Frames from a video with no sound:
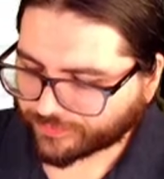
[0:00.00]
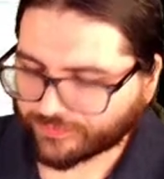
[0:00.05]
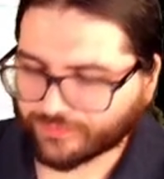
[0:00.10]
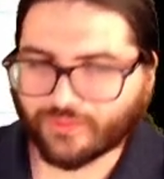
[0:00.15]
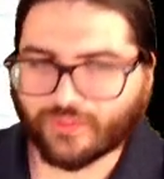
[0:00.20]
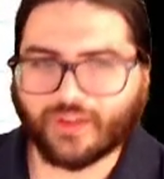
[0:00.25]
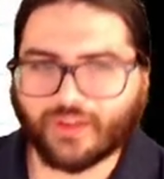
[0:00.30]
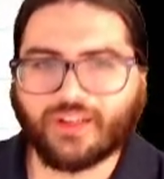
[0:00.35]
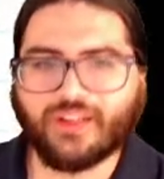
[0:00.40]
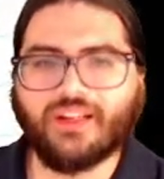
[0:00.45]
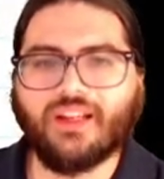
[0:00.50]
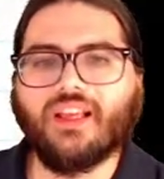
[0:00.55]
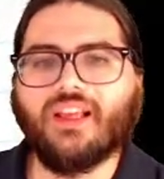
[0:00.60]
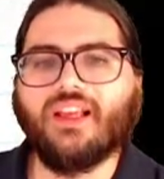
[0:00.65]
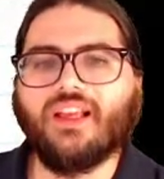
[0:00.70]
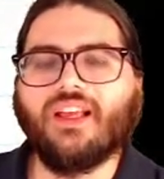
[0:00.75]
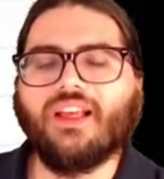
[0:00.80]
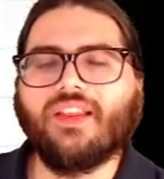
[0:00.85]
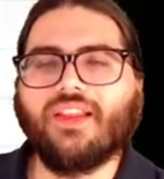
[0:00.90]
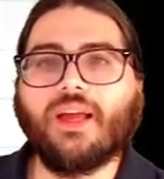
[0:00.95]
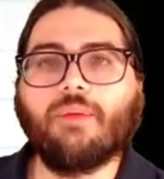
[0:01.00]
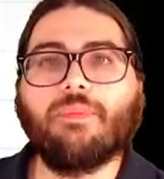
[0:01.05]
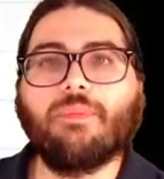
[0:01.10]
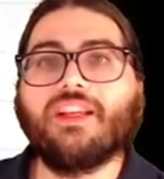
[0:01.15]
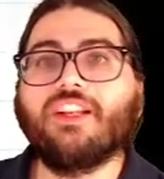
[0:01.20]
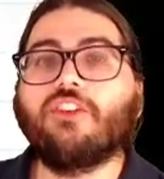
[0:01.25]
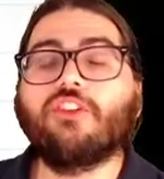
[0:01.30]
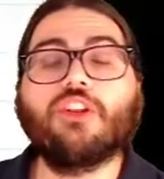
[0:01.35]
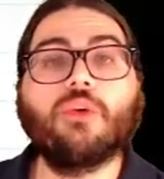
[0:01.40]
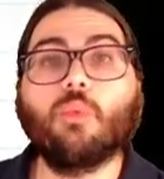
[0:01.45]
Okay. That
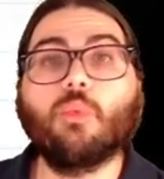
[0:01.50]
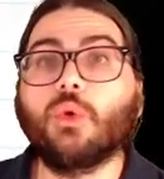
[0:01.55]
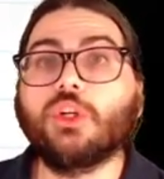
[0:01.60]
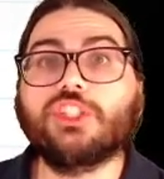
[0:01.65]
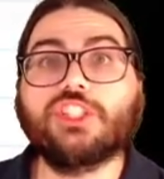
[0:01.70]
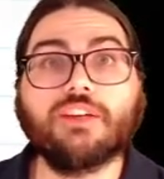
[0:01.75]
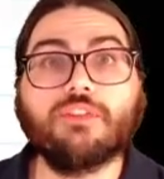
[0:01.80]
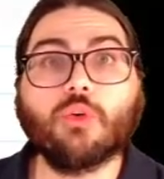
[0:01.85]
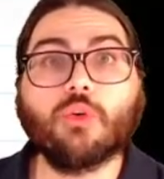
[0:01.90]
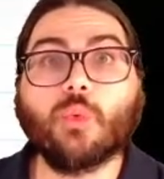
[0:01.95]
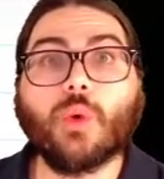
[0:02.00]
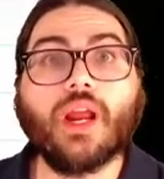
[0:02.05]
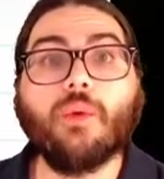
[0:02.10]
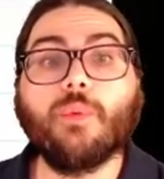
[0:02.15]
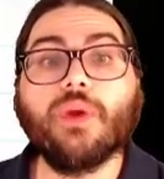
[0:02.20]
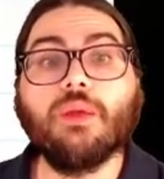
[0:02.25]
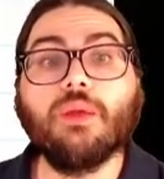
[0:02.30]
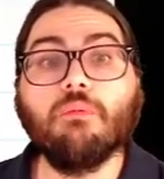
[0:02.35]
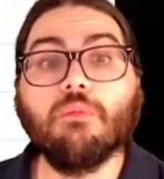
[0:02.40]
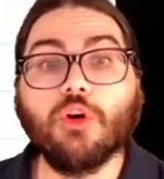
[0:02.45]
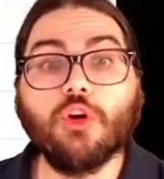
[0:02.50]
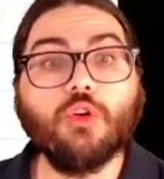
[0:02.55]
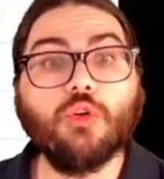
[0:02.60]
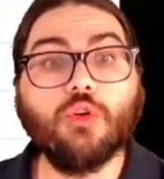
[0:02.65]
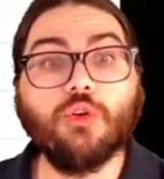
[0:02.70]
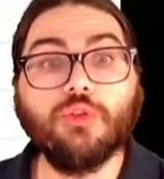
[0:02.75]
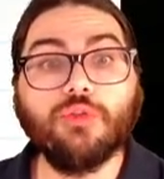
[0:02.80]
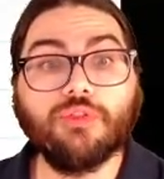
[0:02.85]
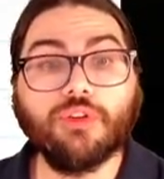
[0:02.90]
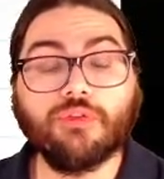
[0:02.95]
means that whichever way we
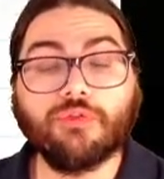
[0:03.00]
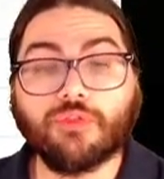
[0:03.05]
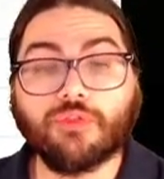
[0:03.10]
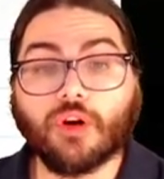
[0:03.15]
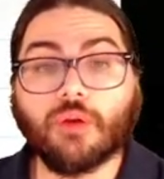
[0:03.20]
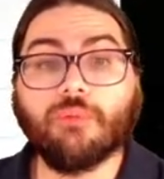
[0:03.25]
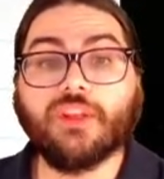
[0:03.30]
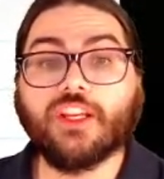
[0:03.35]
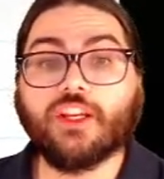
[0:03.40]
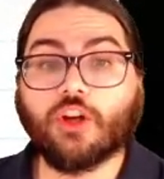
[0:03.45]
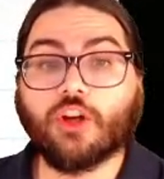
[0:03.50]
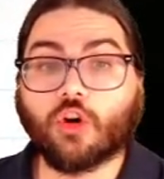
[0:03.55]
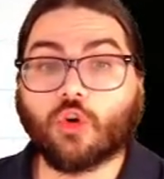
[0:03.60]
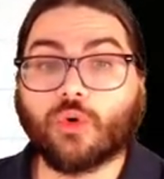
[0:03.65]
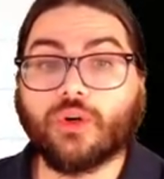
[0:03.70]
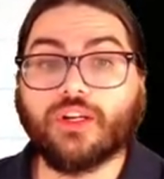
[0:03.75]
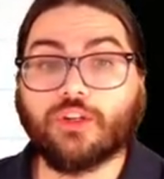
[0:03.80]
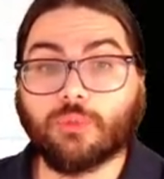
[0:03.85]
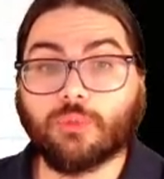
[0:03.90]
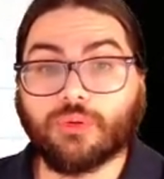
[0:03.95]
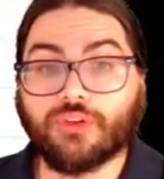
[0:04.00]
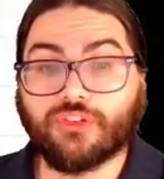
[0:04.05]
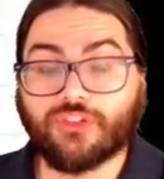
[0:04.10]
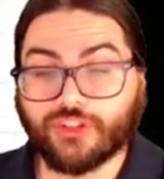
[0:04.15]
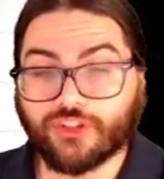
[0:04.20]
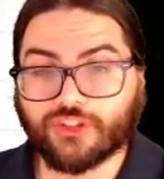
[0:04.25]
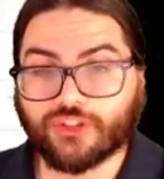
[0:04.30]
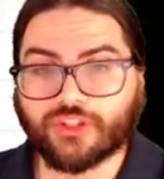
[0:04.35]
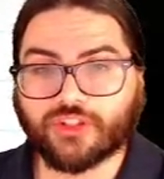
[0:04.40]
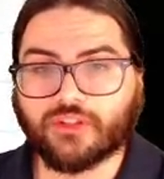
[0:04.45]
move from the current
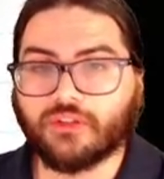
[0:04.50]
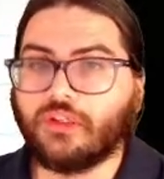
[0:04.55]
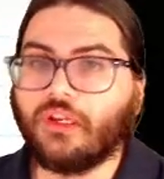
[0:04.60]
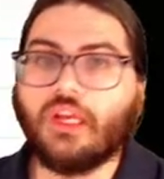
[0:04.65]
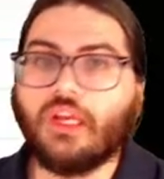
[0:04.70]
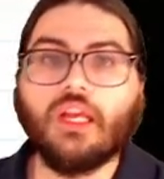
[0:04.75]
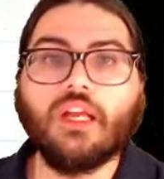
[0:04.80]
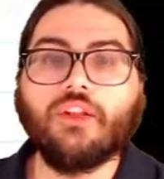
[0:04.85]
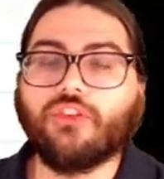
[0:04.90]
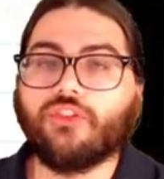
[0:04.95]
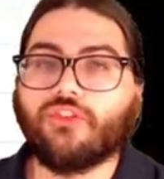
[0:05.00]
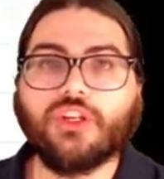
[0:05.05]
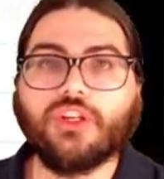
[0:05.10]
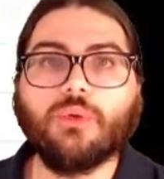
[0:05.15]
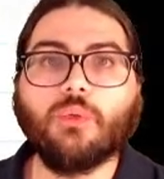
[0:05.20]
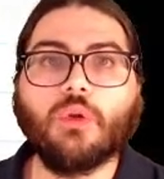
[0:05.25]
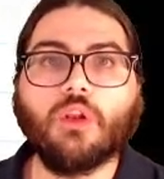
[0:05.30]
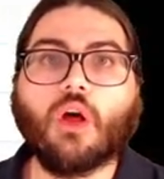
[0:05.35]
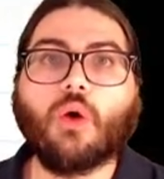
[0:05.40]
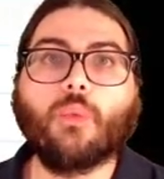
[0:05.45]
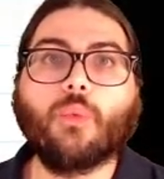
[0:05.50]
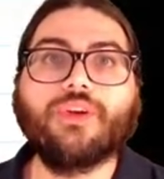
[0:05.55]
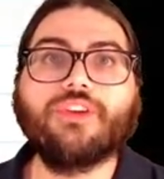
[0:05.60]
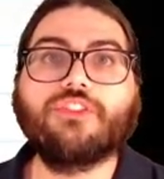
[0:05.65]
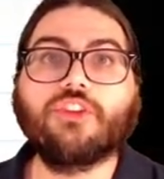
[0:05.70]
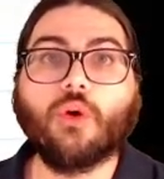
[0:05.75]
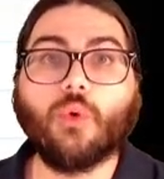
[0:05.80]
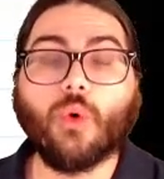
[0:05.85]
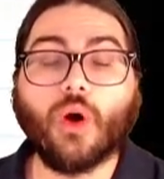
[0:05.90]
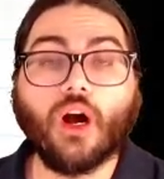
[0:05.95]
position, z will always
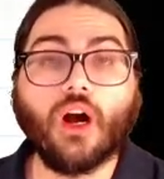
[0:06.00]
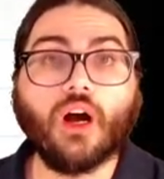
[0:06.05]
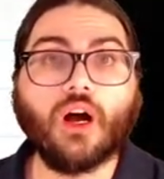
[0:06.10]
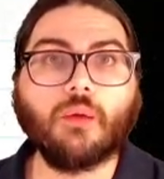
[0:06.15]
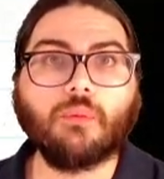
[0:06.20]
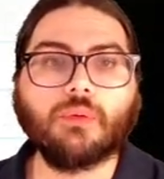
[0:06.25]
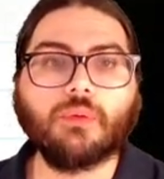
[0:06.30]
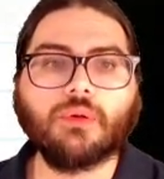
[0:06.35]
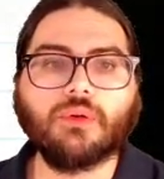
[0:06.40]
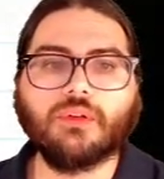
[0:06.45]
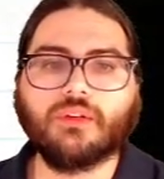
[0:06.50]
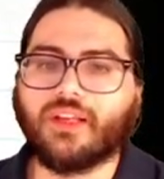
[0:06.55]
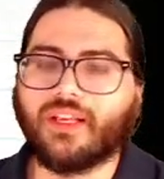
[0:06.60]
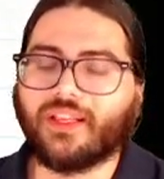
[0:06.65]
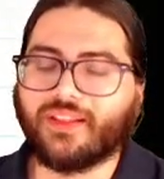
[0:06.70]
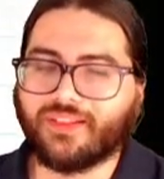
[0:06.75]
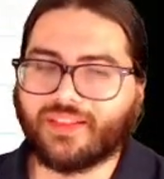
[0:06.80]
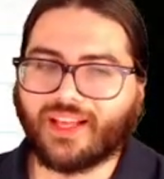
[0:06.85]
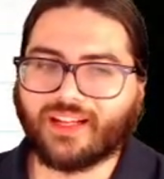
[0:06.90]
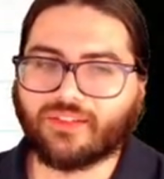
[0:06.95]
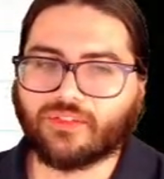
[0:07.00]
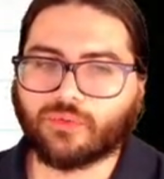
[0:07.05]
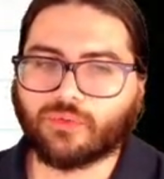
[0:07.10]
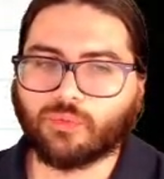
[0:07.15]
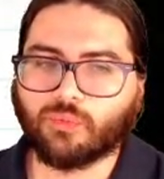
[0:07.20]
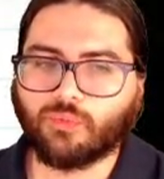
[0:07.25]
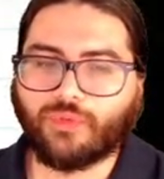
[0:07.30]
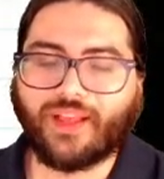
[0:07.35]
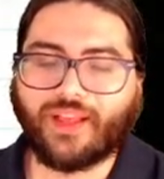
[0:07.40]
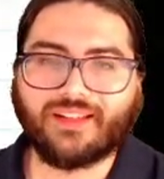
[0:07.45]
go up. And
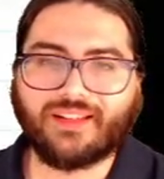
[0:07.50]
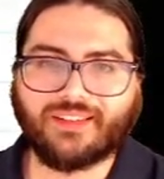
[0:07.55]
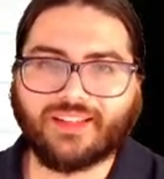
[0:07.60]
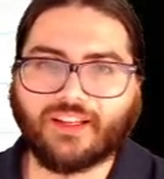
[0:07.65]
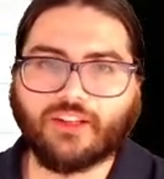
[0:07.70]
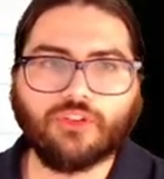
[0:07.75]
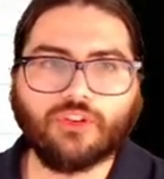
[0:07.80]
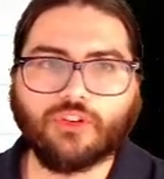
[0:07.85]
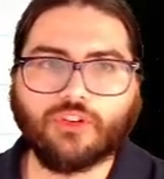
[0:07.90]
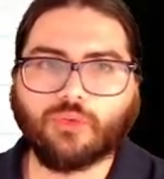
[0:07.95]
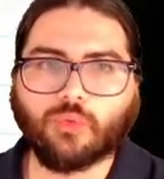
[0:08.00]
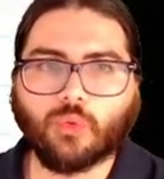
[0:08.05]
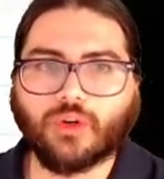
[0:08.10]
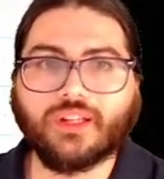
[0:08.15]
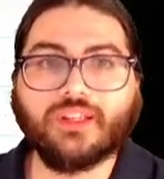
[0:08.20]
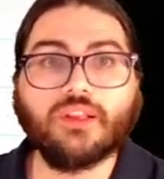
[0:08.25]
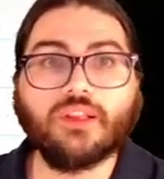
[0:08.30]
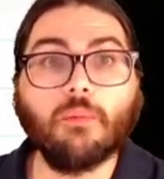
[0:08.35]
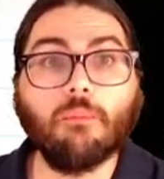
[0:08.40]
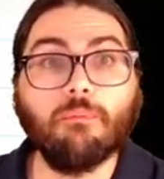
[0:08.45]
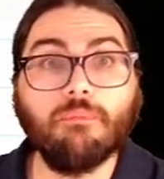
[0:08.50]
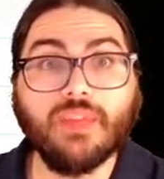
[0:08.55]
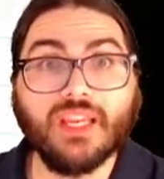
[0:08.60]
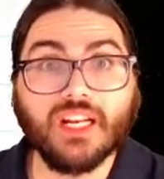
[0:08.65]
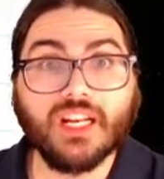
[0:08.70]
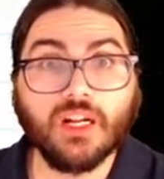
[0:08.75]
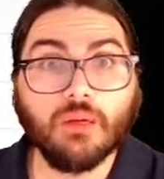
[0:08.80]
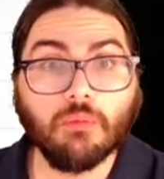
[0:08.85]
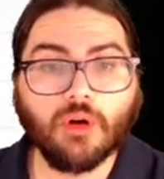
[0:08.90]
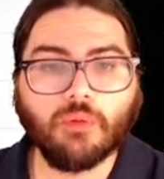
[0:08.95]
that tells us we're at the
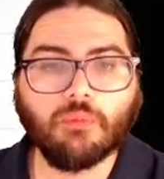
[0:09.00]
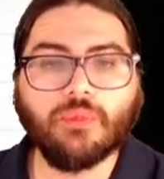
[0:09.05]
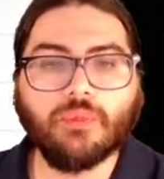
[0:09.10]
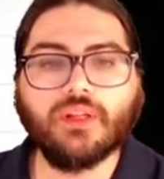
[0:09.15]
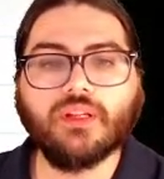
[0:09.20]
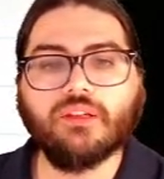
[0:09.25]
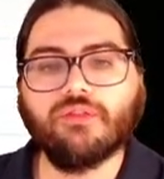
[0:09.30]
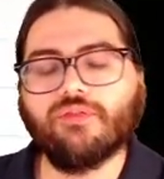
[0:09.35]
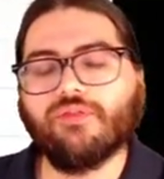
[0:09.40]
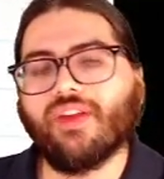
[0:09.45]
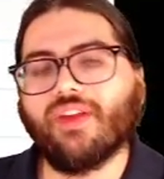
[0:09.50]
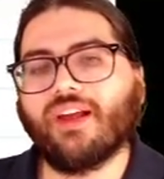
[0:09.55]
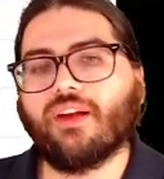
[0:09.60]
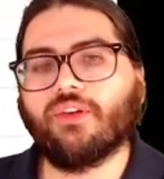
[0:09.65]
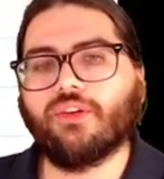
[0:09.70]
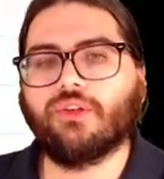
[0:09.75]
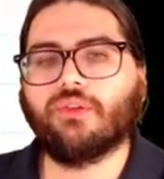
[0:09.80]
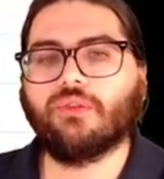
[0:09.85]
minimum value.